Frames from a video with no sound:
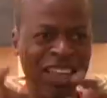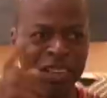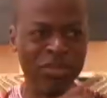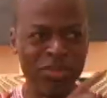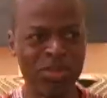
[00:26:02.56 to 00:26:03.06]

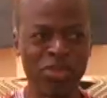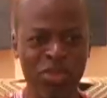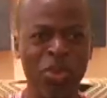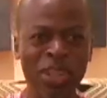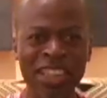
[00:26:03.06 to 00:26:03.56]
that
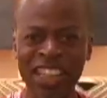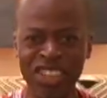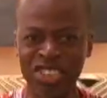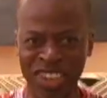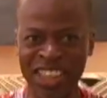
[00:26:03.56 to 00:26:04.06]
we
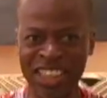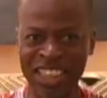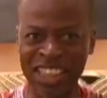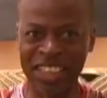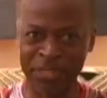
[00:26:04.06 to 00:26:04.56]
need training
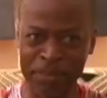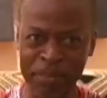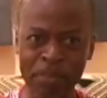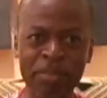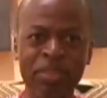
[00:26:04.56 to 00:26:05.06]
in.
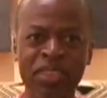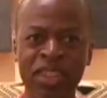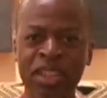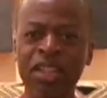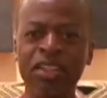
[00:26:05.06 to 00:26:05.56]

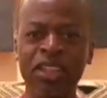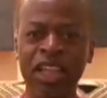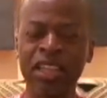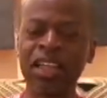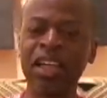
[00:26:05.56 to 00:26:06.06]

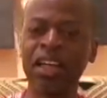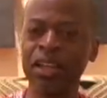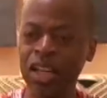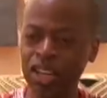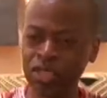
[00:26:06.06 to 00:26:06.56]
Okay?
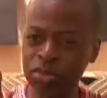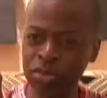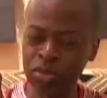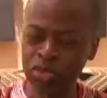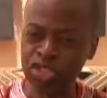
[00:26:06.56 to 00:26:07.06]

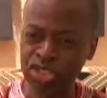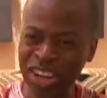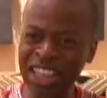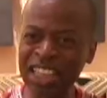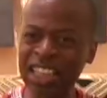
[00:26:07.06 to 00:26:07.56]

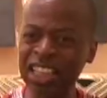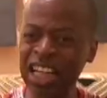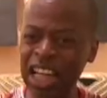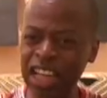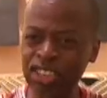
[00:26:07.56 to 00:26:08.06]
Training
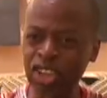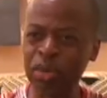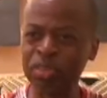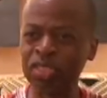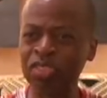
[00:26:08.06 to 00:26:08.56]
in
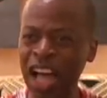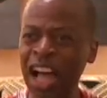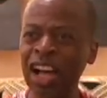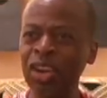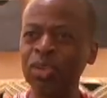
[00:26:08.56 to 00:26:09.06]
terms of
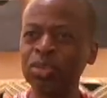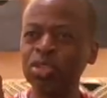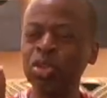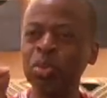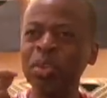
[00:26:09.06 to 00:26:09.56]
how
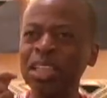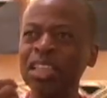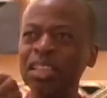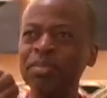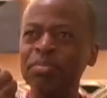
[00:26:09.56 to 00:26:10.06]
do
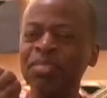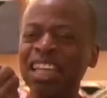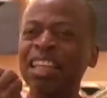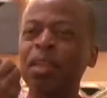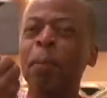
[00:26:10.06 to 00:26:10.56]
we
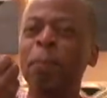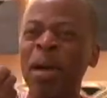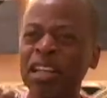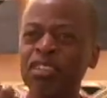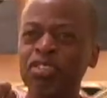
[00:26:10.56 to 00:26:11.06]
get the
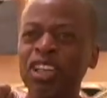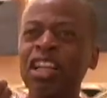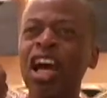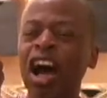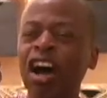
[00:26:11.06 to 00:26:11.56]
benefit
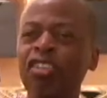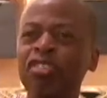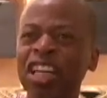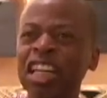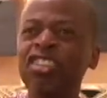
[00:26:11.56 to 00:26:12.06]

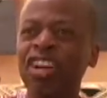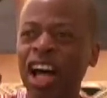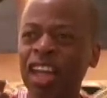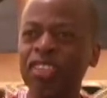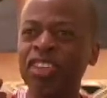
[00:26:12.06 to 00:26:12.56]
of each
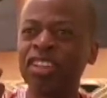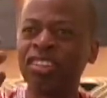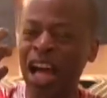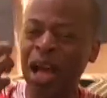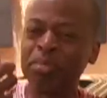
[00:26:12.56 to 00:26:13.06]
other's
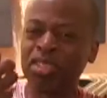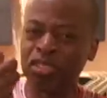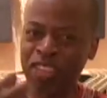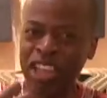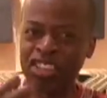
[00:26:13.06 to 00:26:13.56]

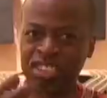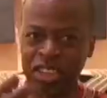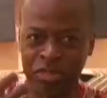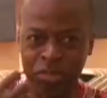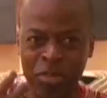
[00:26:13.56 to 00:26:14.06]

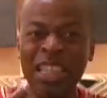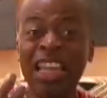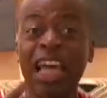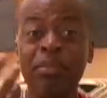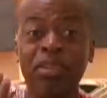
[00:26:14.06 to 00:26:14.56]
observation,
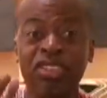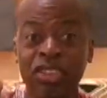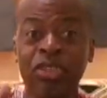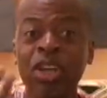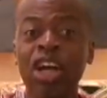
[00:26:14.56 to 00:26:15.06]
being able
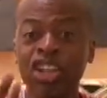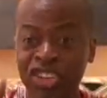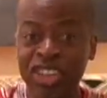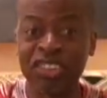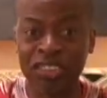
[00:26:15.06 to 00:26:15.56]
to
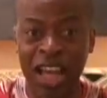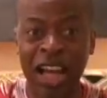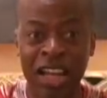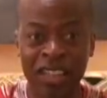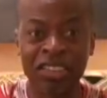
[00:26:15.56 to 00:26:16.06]

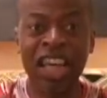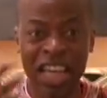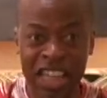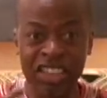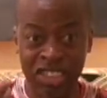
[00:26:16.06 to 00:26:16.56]
criticize
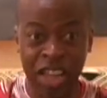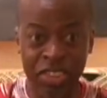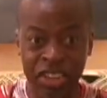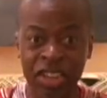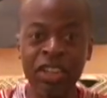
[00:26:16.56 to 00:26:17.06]
each
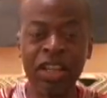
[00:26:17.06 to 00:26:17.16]
other